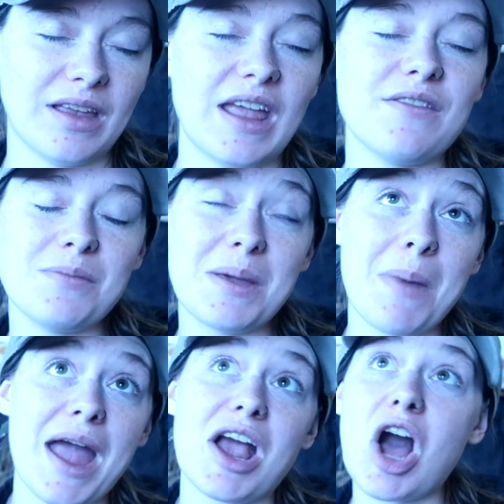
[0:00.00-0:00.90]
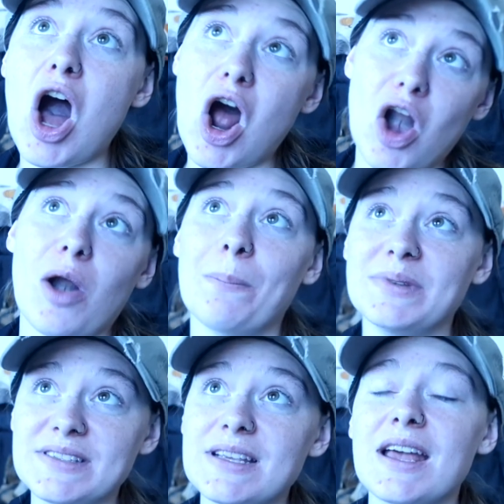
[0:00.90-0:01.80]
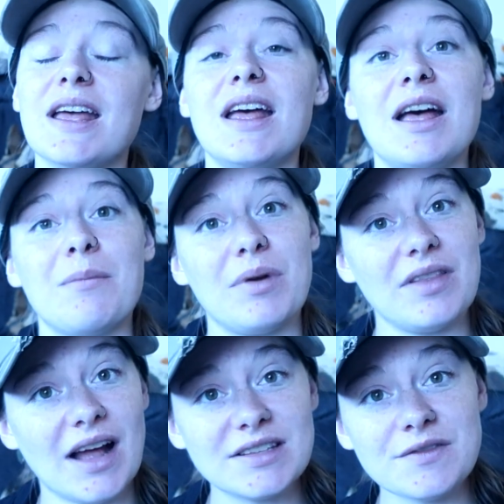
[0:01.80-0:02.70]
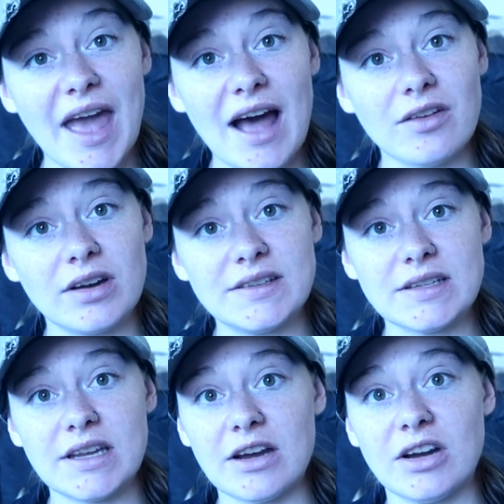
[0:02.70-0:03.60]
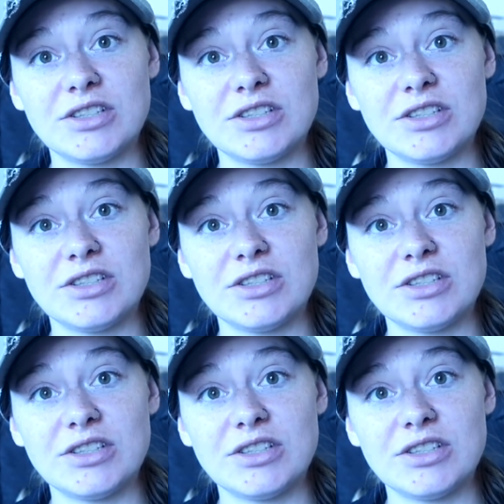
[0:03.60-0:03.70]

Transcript: give me my carbs, but lots of calories in here.